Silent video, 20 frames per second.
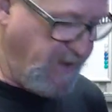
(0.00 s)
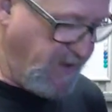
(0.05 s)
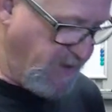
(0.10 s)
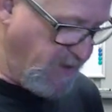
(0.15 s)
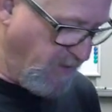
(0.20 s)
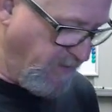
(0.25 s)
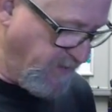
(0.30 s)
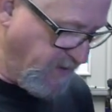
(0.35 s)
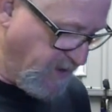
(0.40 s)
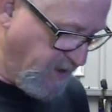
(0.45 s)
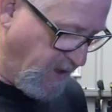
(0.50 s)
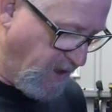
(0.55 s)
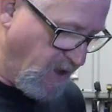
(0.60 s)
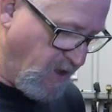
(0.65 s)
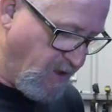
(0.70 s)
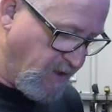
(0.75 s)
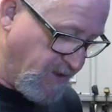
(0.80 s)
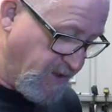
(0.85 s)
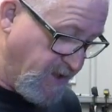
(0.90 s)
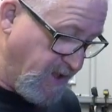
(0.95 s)
there's obviously a
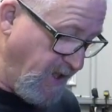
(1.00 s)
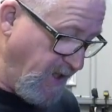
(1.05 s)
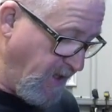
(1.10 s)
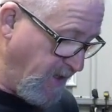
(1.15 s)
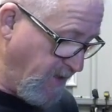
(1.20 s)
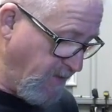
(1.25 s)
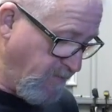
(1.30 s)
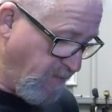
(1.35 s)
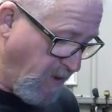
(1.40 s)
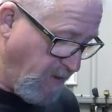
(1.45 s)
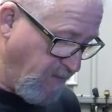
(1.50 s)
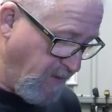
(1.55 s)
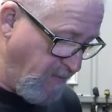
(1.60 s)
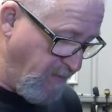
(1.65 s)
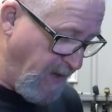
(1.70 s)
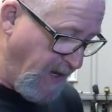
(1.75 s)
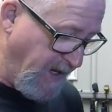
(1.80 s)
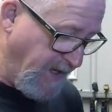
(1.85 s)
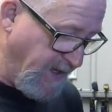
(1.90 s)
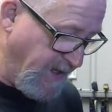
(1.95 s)
lot of zinc, probably
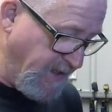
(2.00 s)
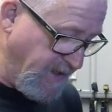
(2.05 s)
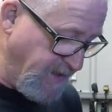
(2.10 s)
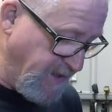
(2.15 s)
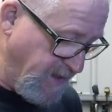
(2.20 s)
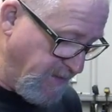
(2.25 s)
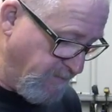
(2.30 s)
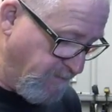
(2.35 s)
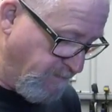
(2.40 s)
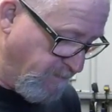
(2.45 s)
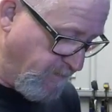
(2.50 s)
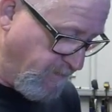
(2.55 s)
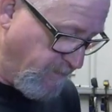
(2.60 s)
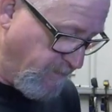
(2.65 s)
magnesium.